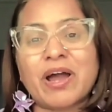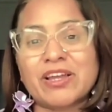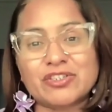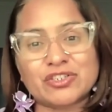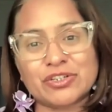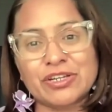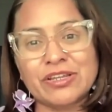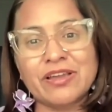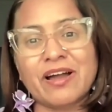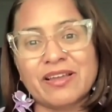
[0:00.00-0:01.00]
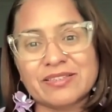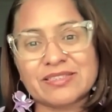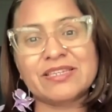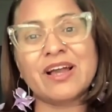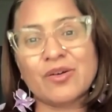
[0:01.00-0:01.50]
my journey, I
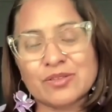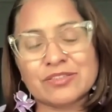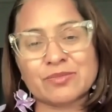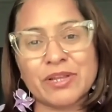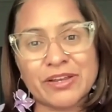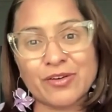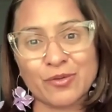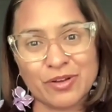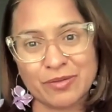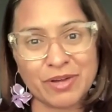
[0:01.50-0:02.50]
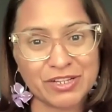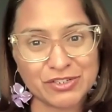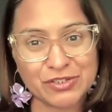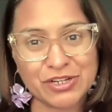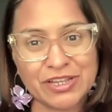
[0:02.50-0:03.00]
see how this played a role in my
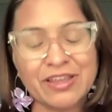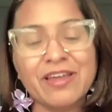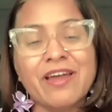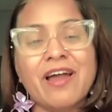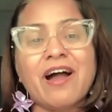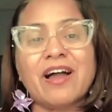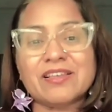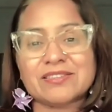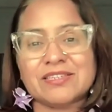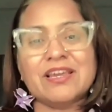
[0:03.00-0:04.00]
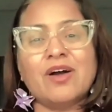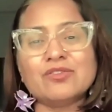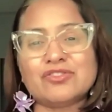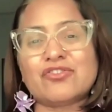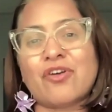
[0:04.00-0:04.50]
journey. I see how
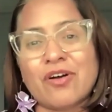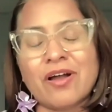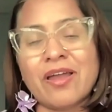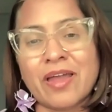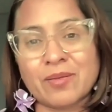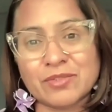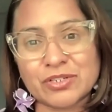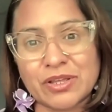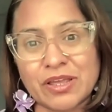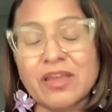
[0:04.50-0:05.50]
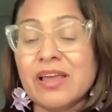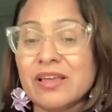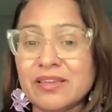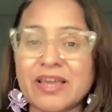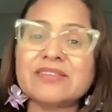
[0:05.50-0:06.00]
strong I am today.
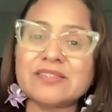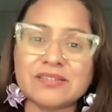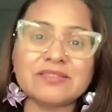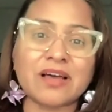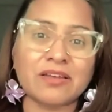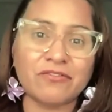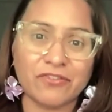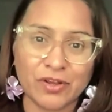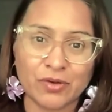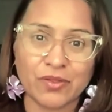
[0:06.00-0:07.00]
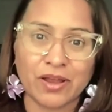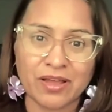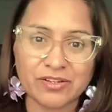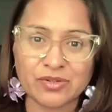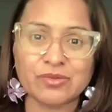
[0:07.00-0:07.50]
Yes, it is unfair that I
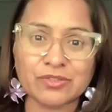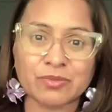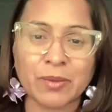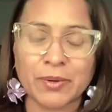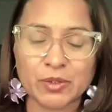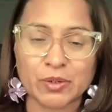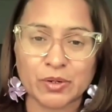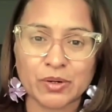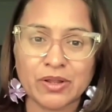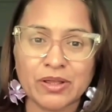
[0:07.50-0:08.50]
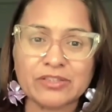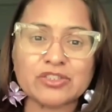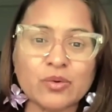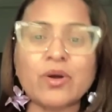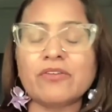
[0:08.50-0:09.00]
had to lose my mother.
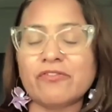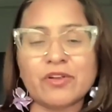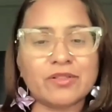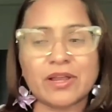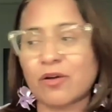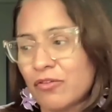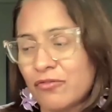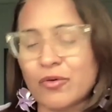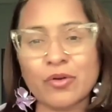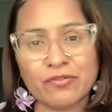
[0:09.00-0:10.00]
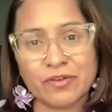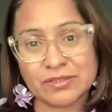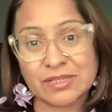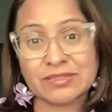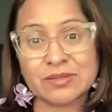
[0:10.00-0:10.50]
So unfair that all four of us,
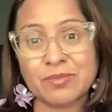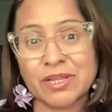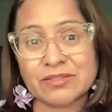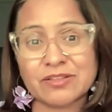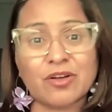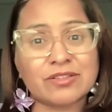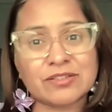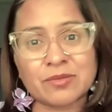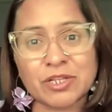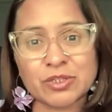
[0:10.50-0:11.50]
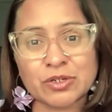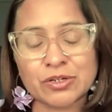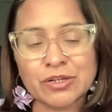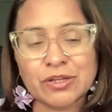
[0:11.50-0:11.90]
as siblings, lost our mother.